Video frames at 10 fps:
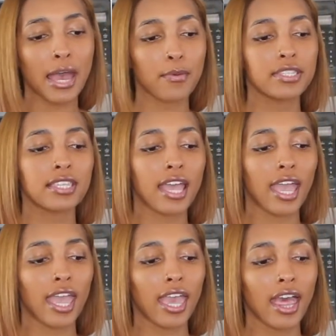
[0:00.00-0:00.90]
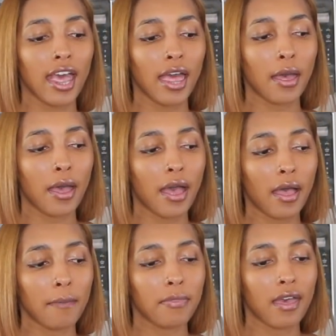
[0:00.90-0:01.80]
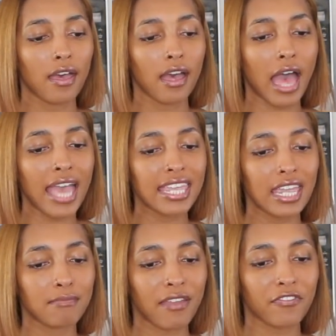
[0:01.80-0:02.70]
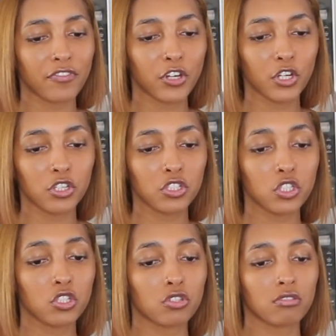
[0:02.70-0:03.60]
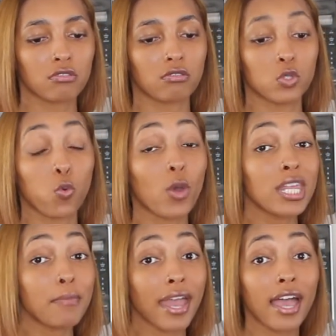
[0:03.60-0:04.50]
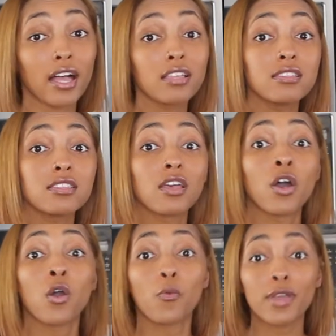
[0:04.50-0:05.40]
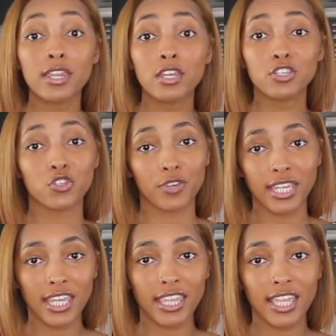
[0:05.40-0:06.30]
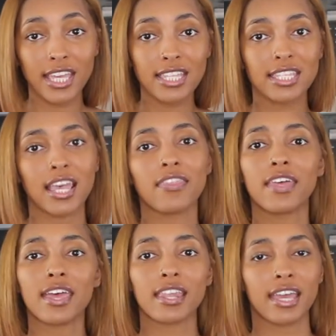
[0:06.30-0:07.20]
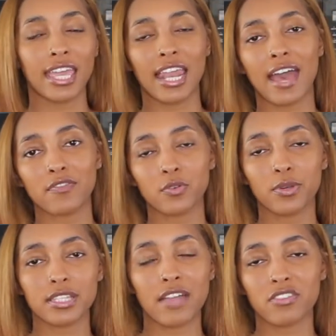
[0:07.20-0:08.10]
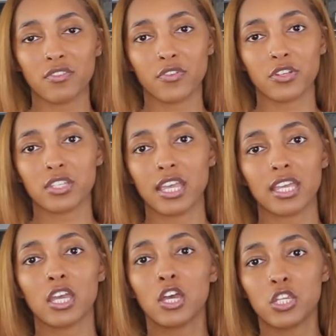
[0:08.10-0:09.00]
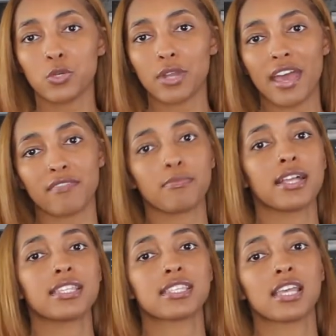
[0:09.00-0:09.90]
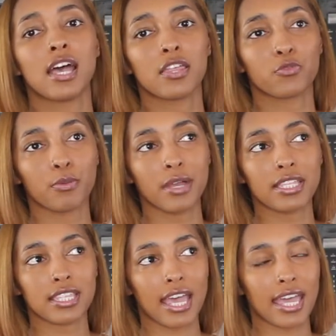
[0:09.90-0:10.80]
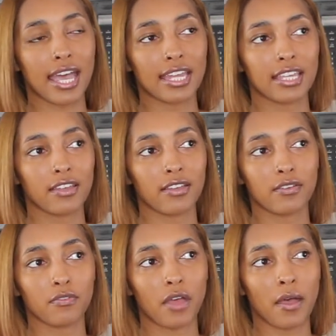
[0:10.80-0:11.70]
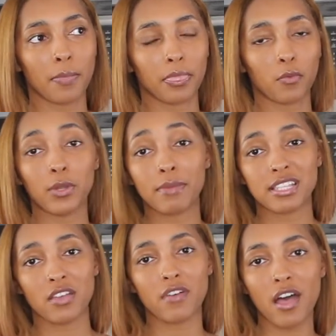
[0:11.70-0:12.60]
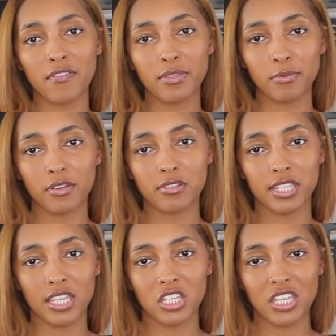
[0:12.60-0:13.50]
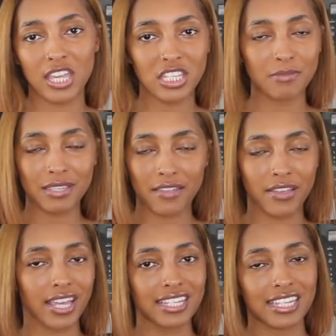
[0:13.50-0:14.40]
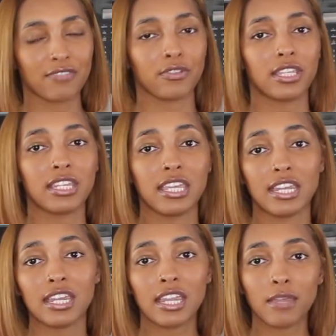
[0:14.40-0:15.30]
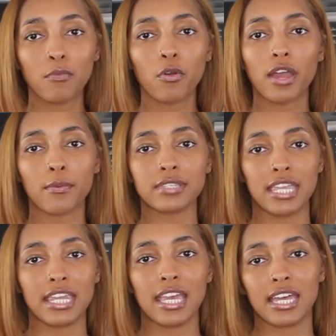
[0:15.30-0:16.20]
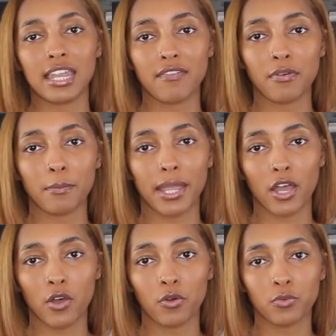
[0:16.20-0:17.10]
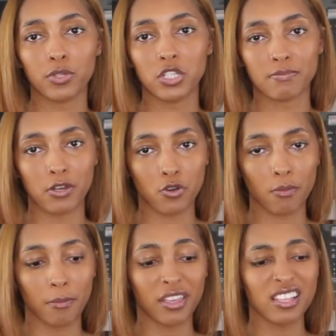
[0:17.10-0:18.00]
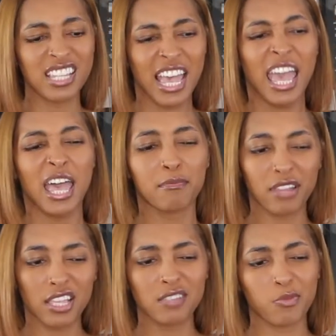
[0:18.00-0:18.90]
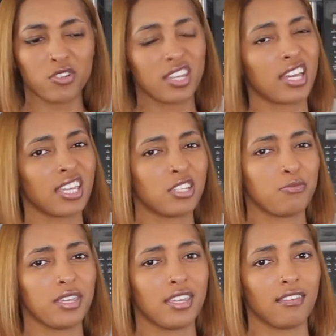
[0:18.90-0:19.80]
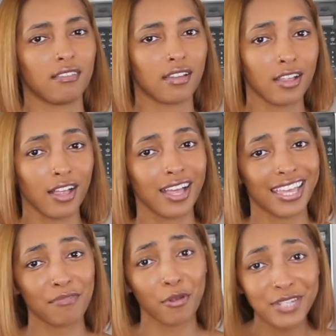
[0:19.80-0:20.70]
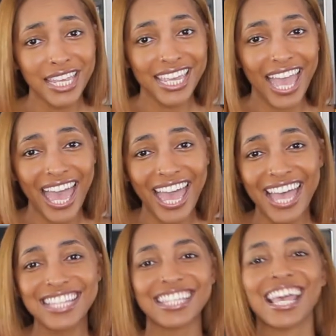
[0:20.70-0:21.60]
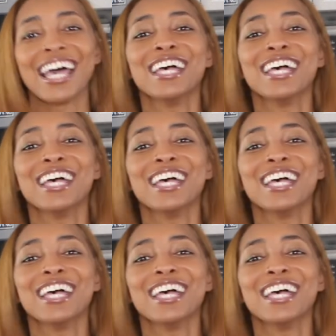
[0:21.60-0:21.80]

I would say um, I gained my first twenty pounds when drinking this, and then again afterwards, after the first like two and a half months, three months, I kind of um, weaned myself off of the protein shake, just because I felt like I didn't really need it anymore. I was eating enough on my own with just my normal meals, and plus protein kind of gives me ugh, protein gas.